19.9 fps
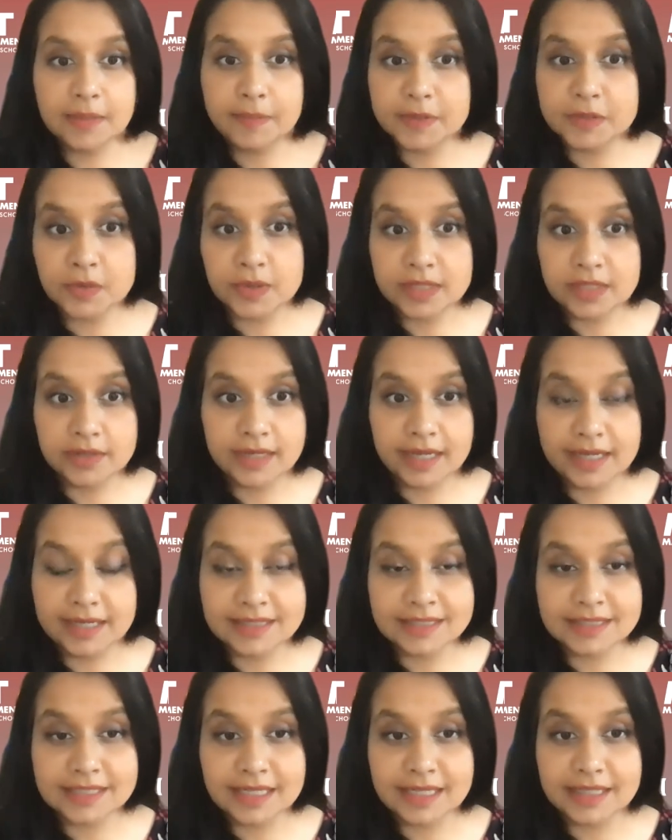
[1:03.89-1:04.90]
between the United
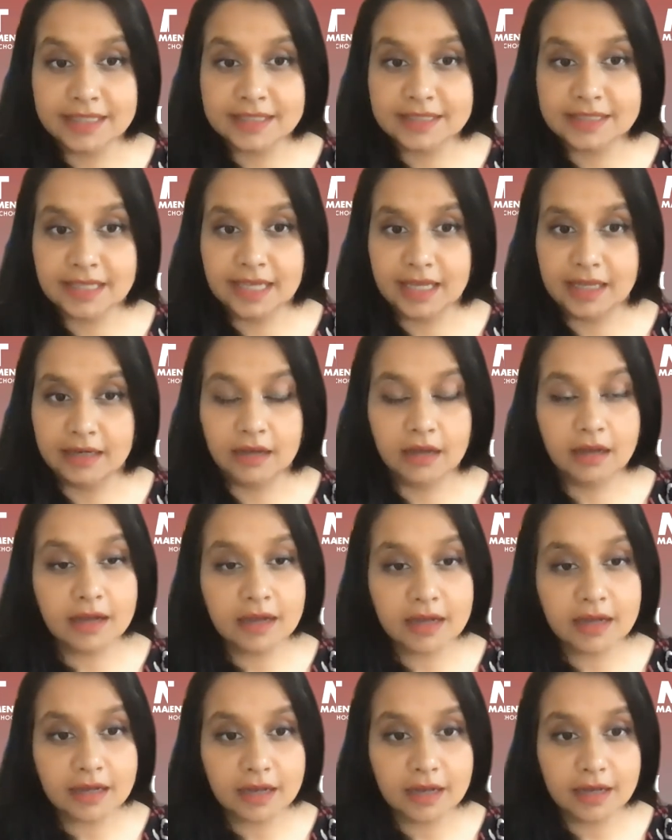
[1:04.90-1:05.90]
States and
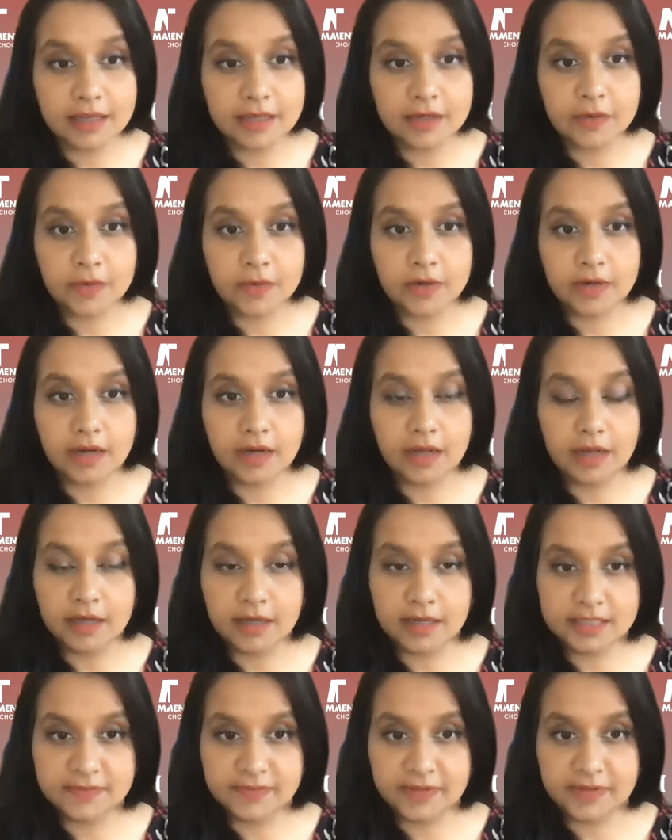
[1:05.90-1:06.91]
AHAN or
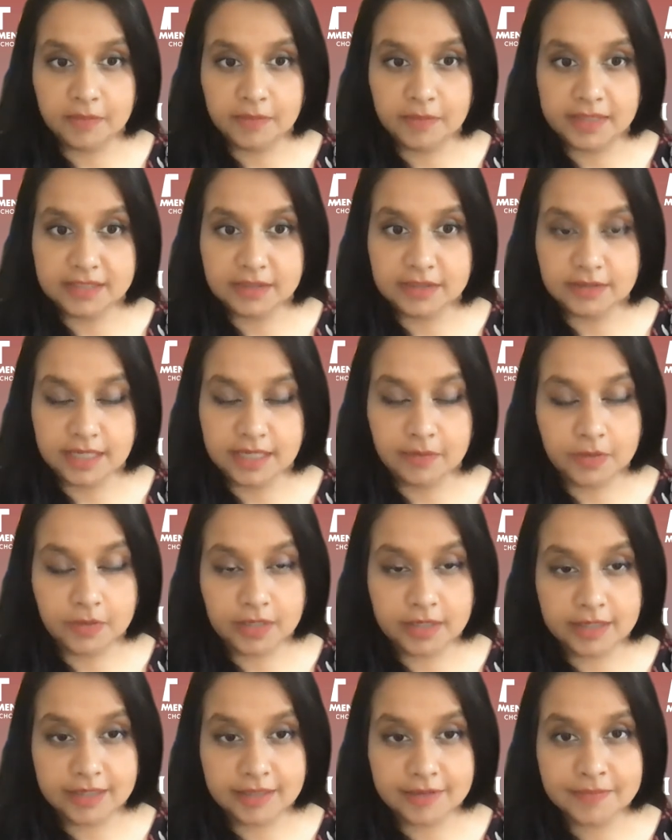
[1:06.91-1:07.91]
AHAN Developmental
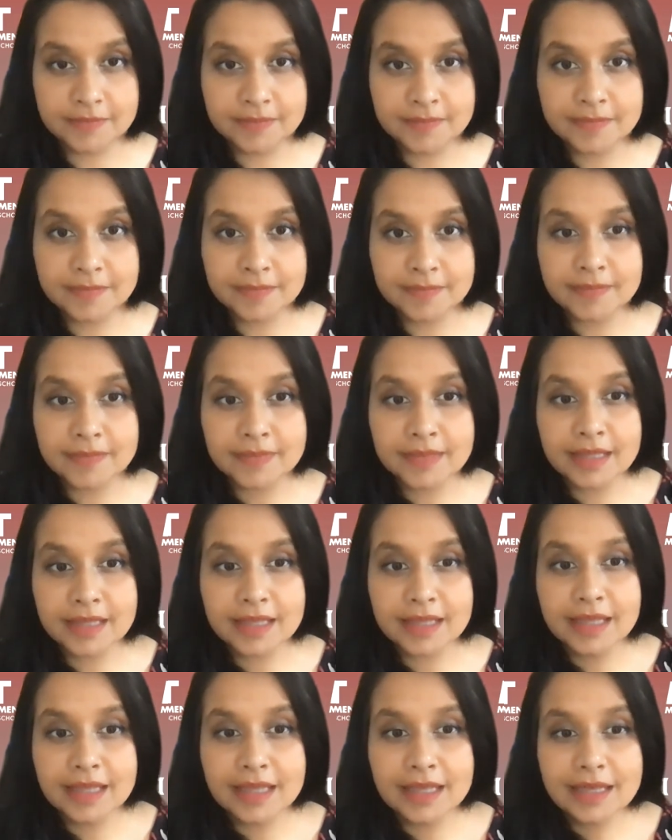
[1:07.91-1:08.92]
Network.
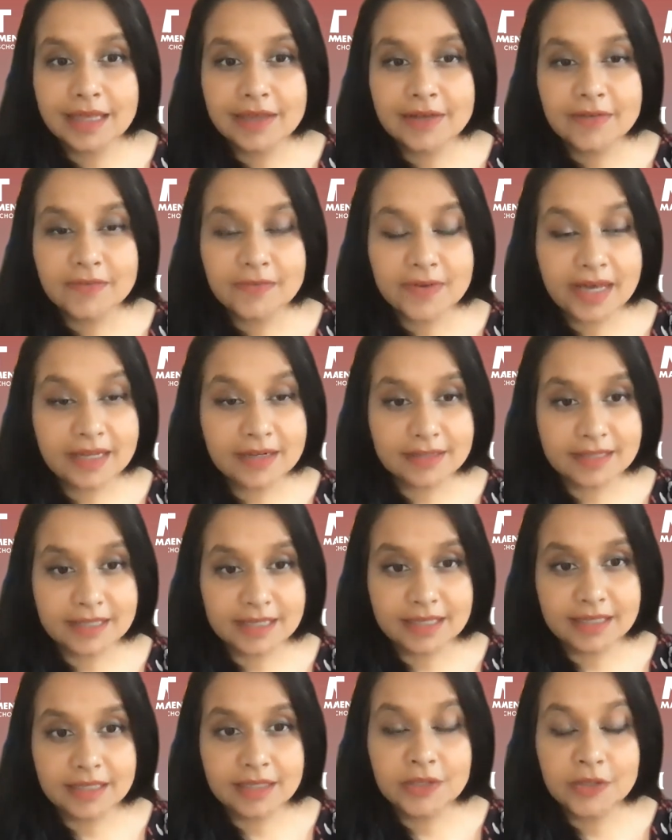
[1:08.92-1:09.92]

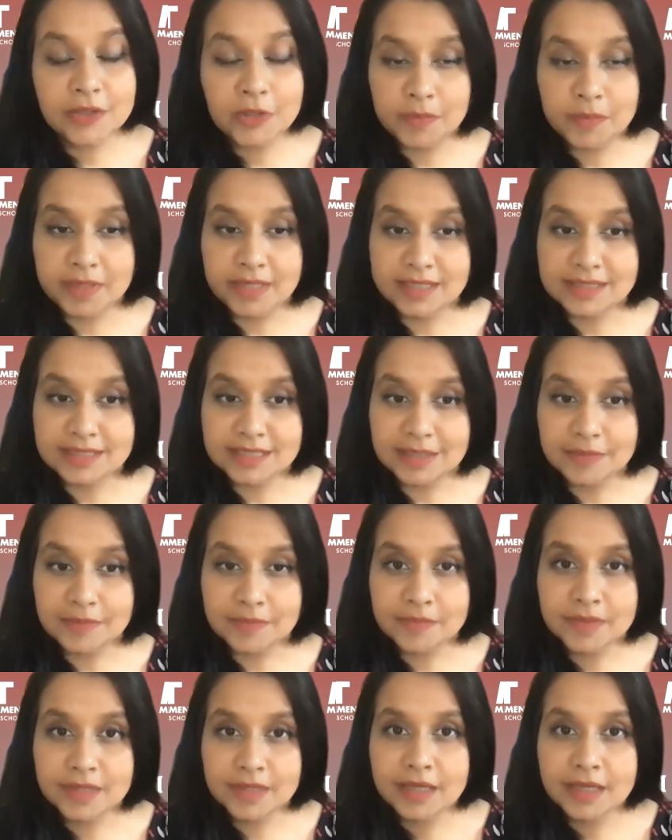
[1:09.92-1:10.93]
Finally, humanism.